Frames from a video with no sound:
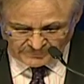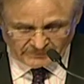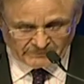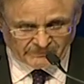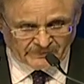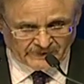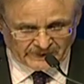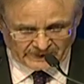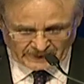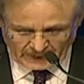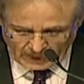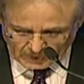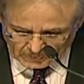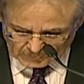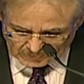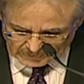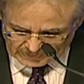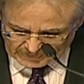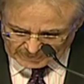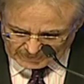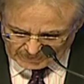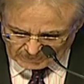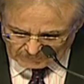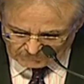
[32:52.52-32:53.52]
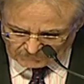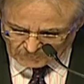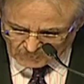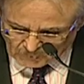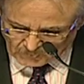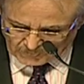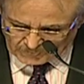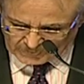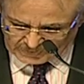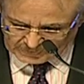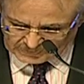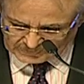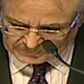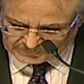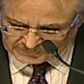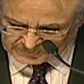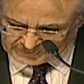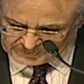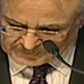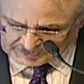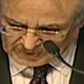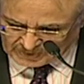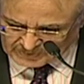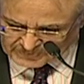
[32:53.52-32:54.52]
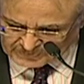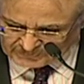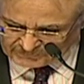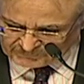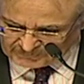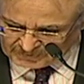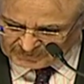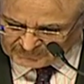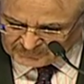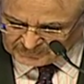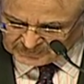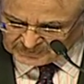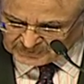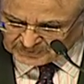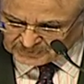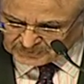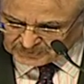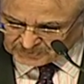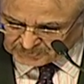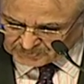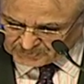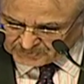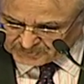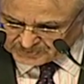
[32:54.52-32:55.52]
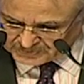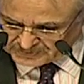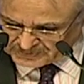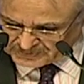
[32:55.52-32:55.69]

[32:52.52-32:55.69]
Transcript: an outlay of over 3,500 crores,